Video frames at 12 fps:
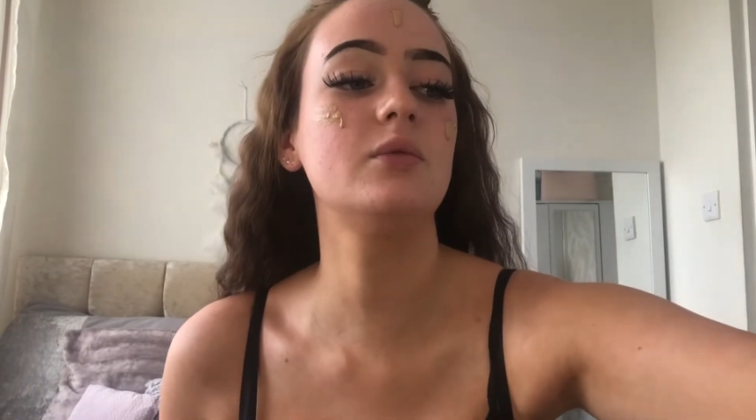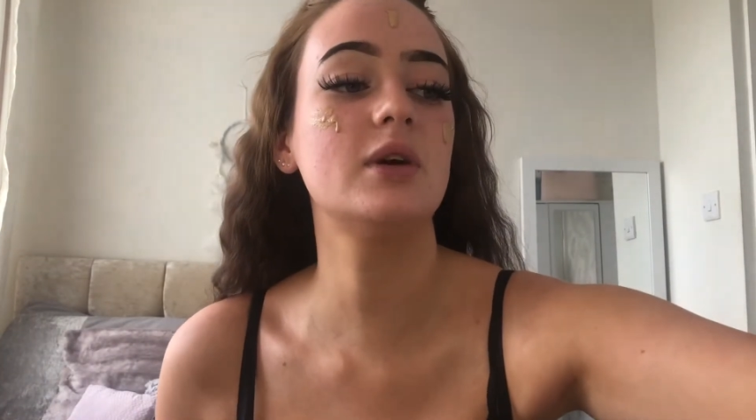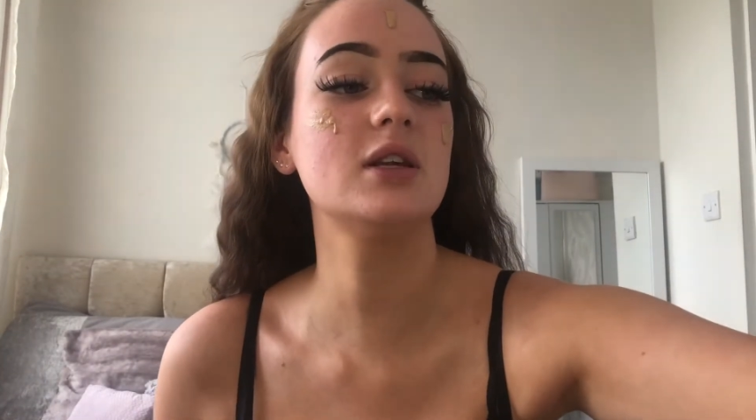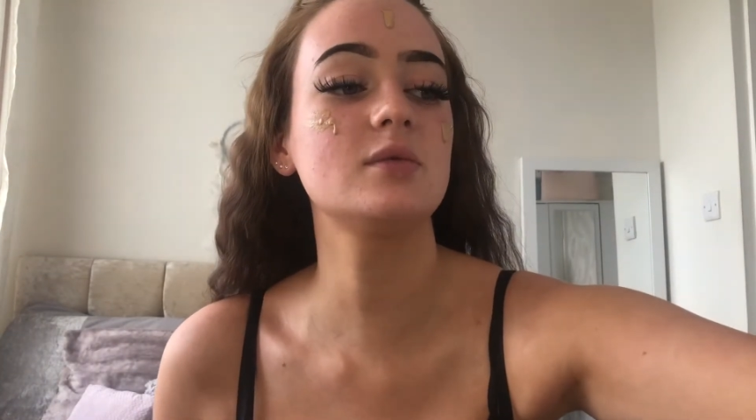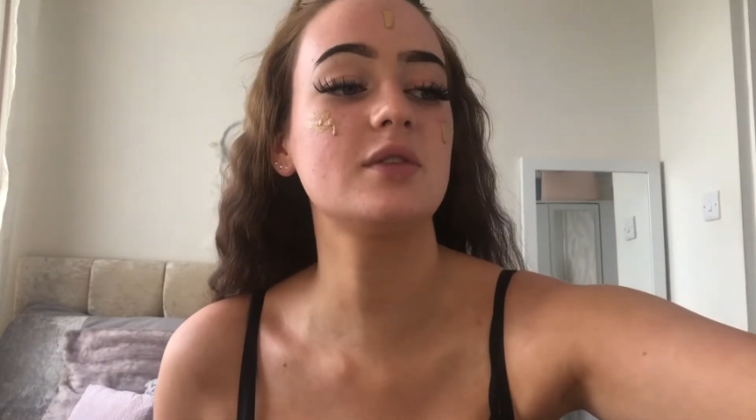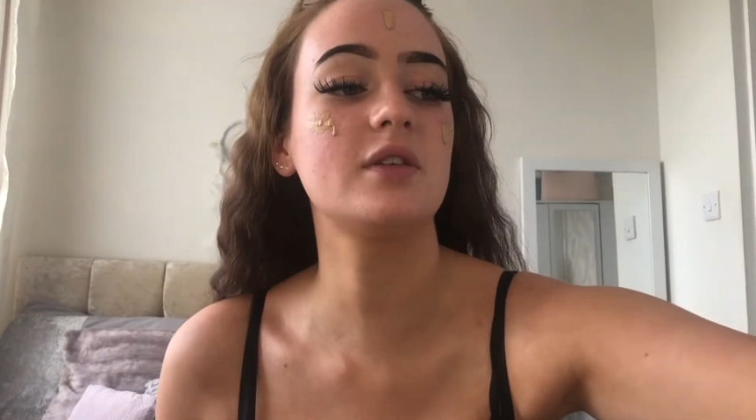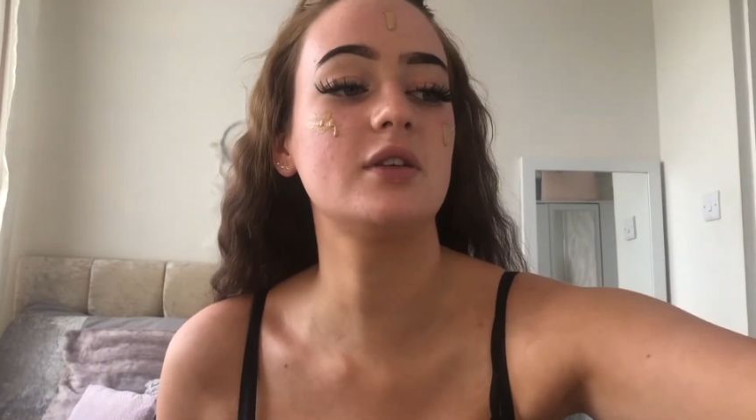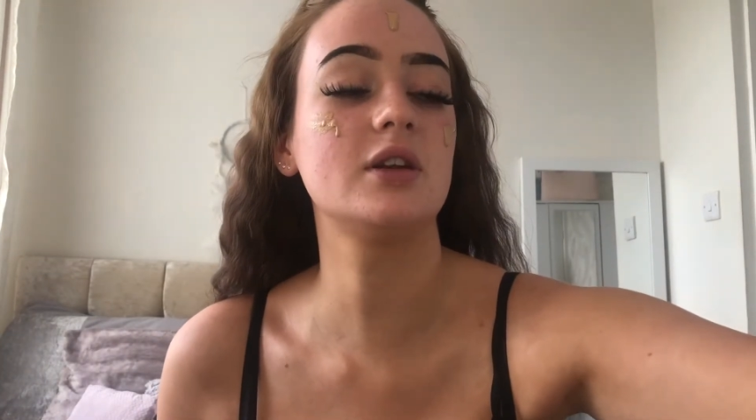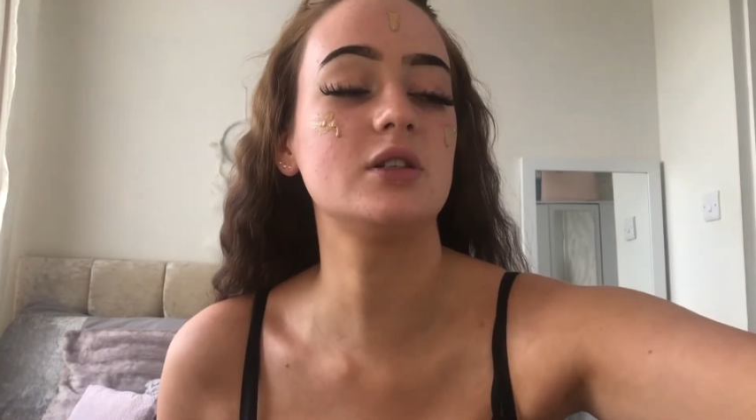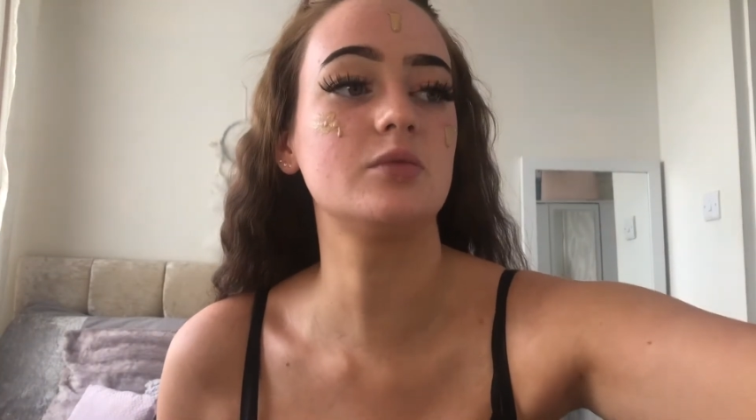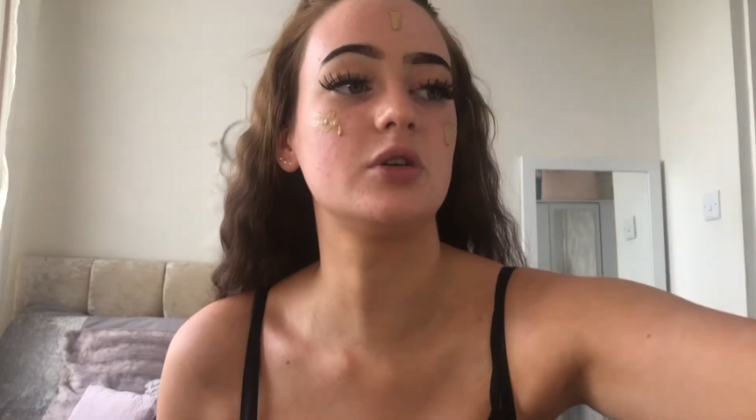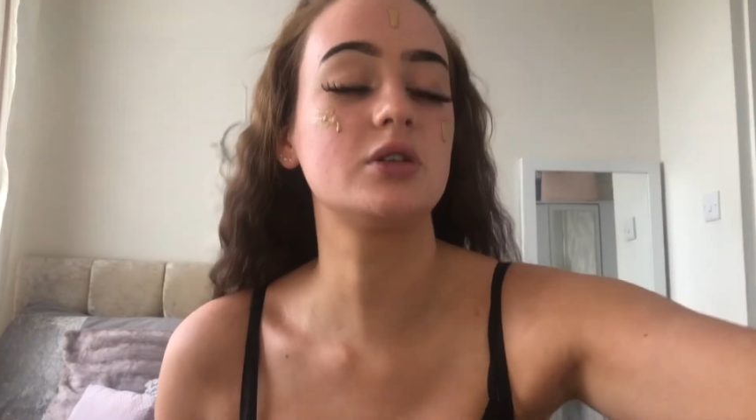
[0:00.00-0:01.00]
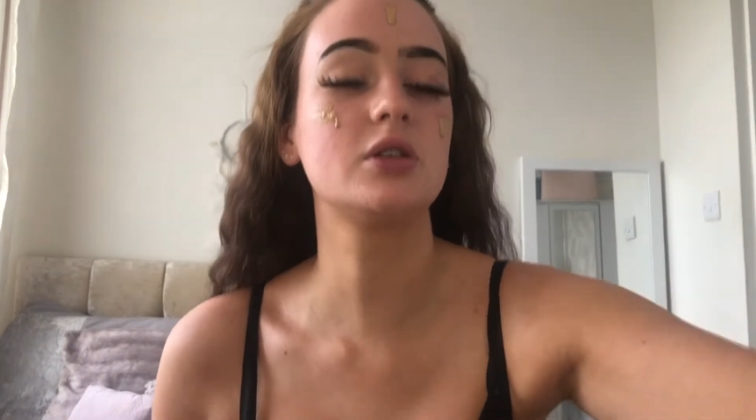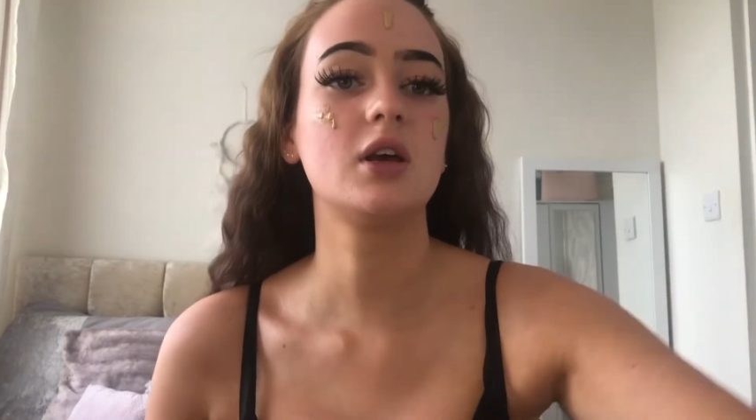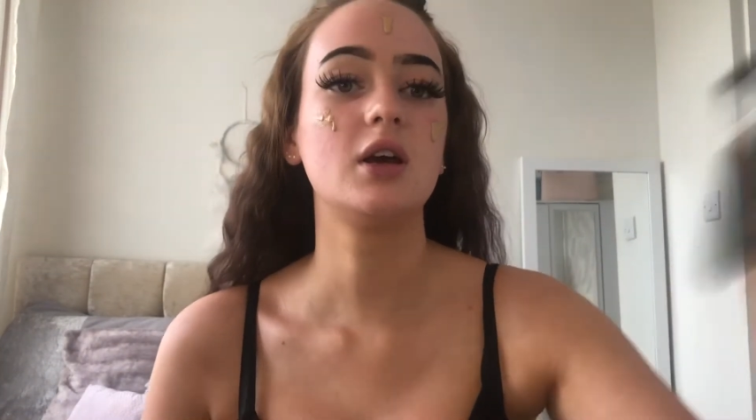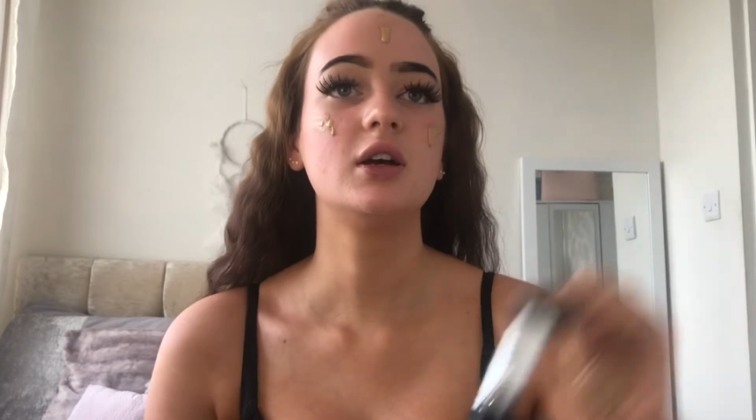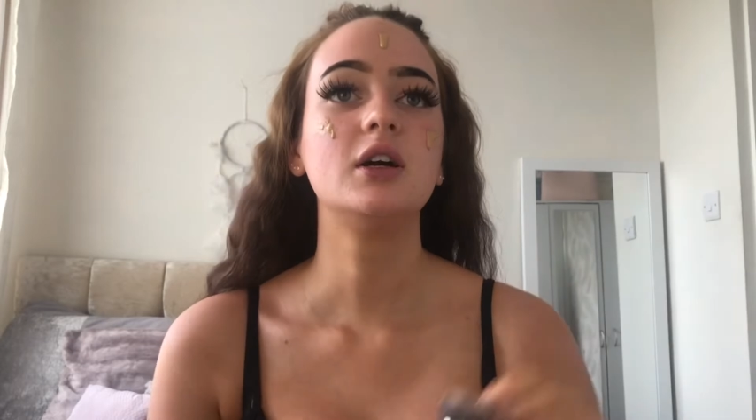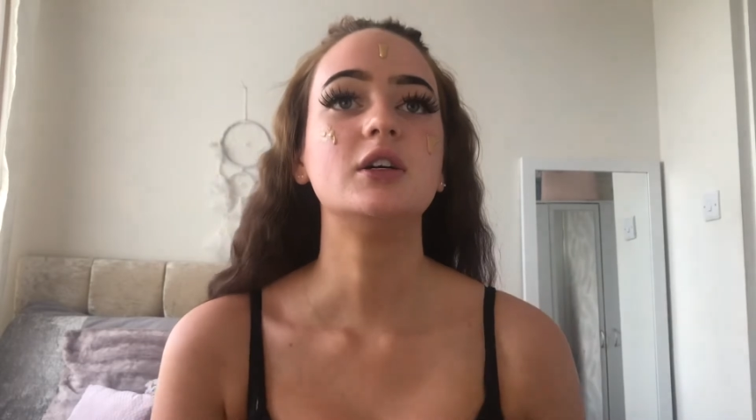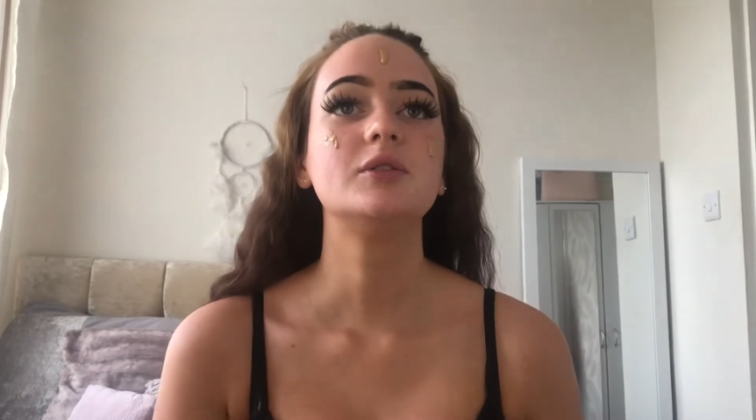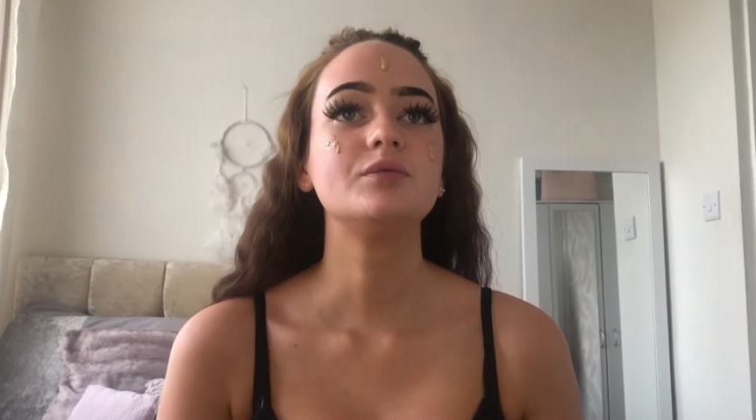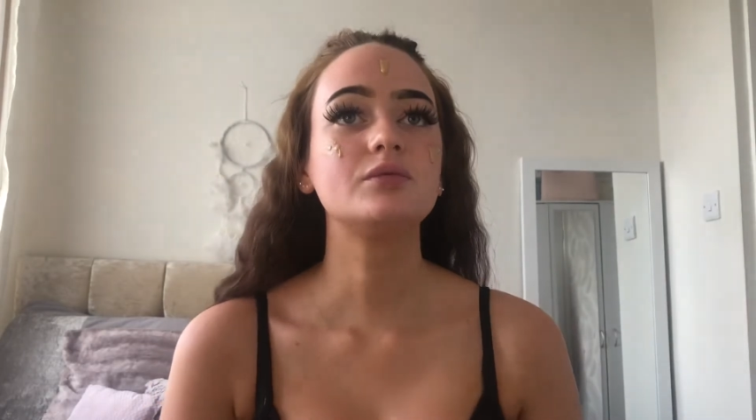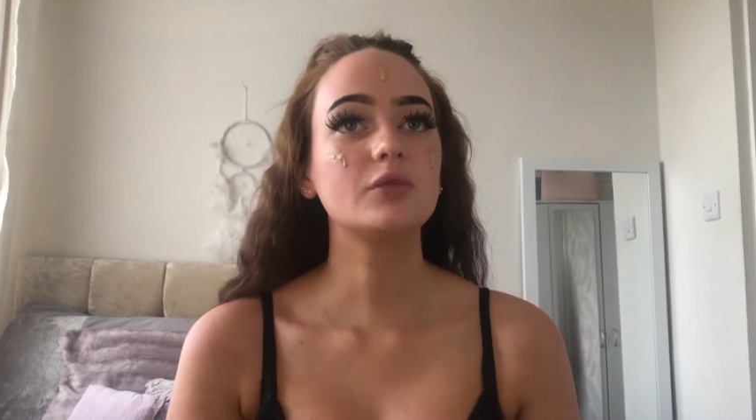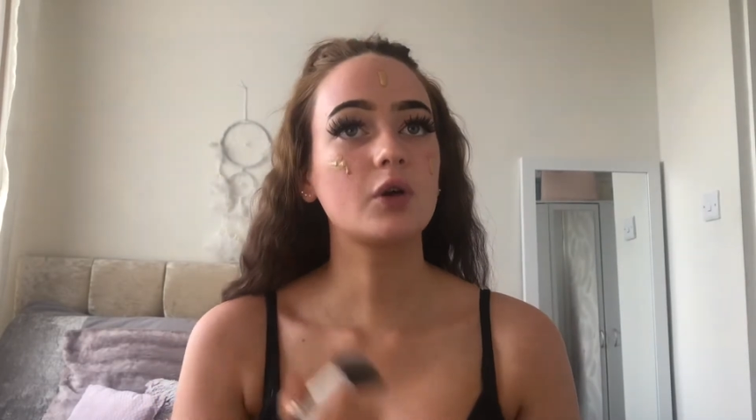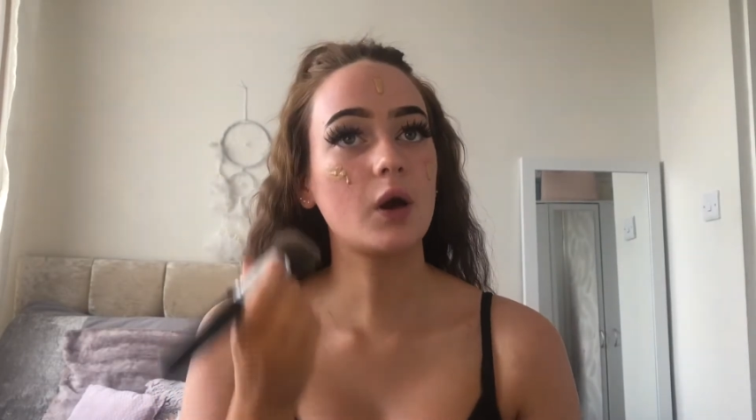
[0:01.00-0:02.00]
Where's my foundation?
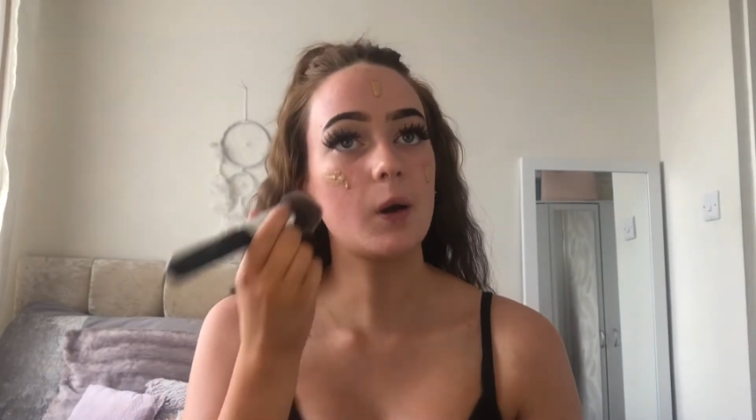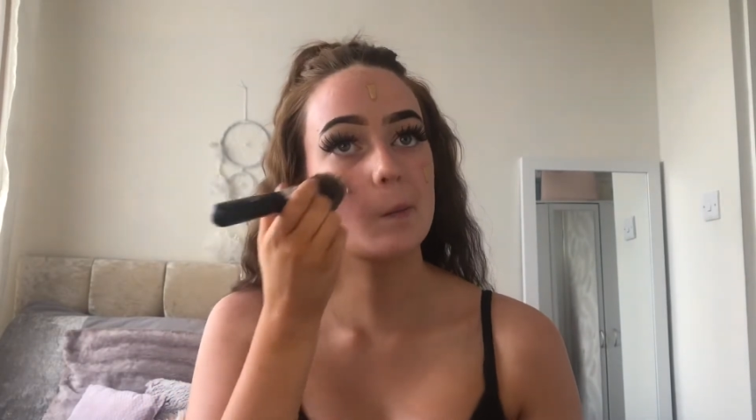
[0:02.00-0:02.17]
Okay.